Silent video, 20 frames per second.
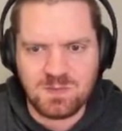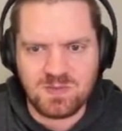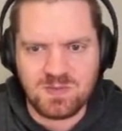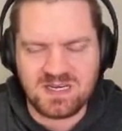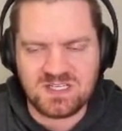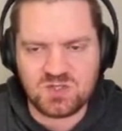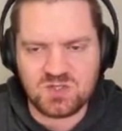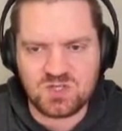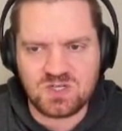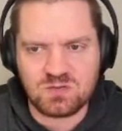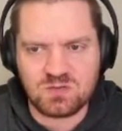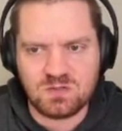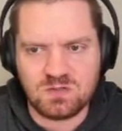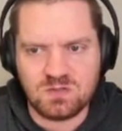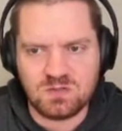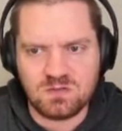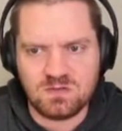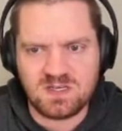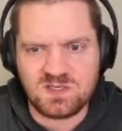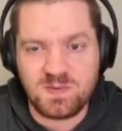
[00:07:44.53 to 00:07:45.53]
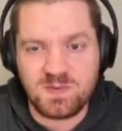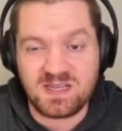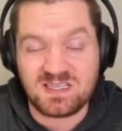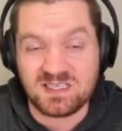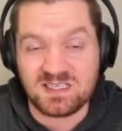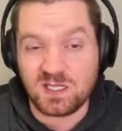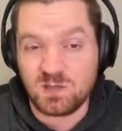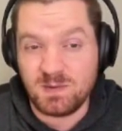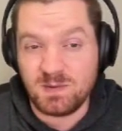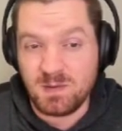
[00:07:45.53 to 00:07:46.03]
but in general, expect a
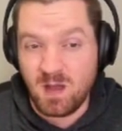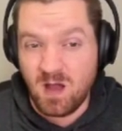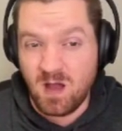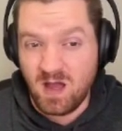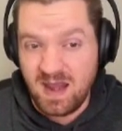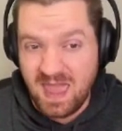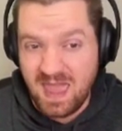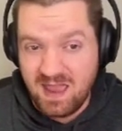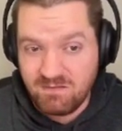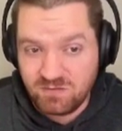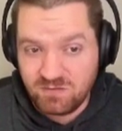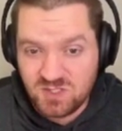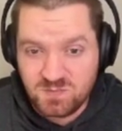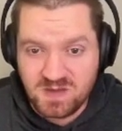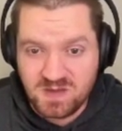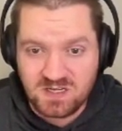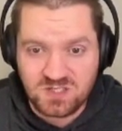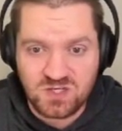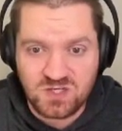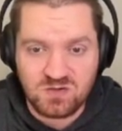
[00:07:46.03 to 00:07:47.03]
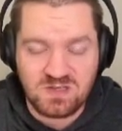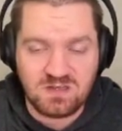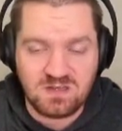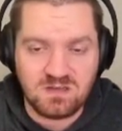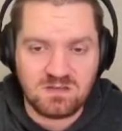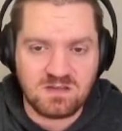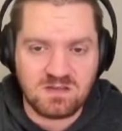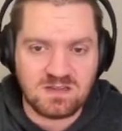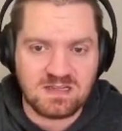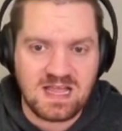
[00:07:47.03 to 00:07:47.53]
little bit on average better
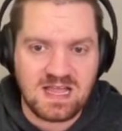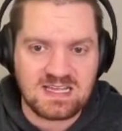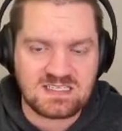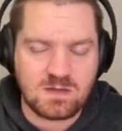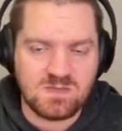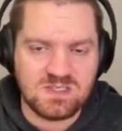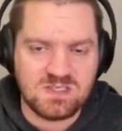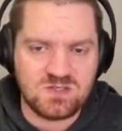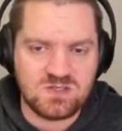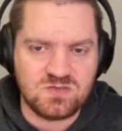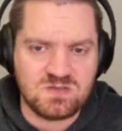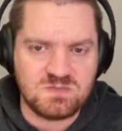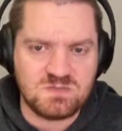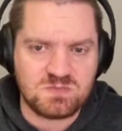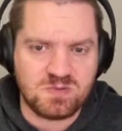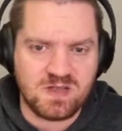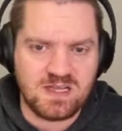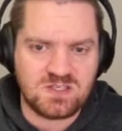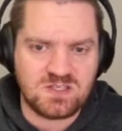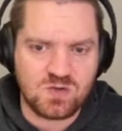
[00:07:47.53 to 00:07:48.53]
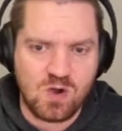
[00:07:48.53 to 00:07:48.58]
shooting than the last time these two teams played.